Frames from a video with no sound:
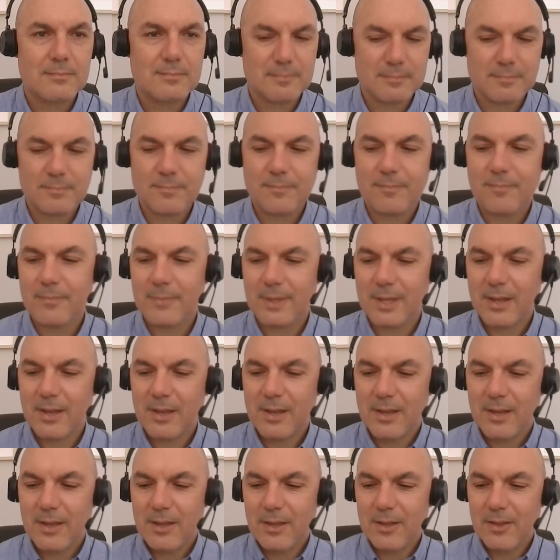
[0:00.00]
Hmm.
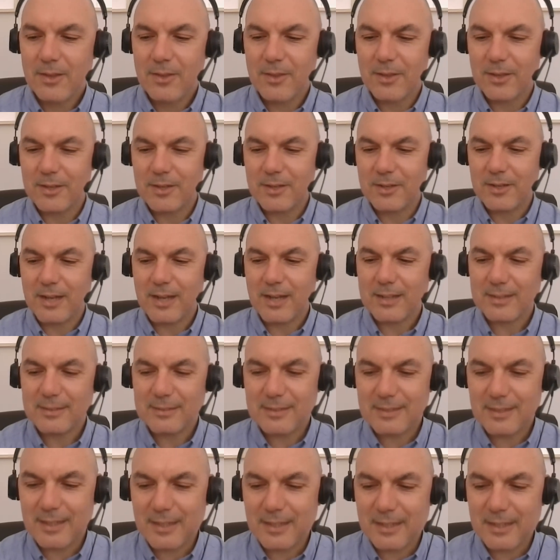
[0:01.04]
Thank you. And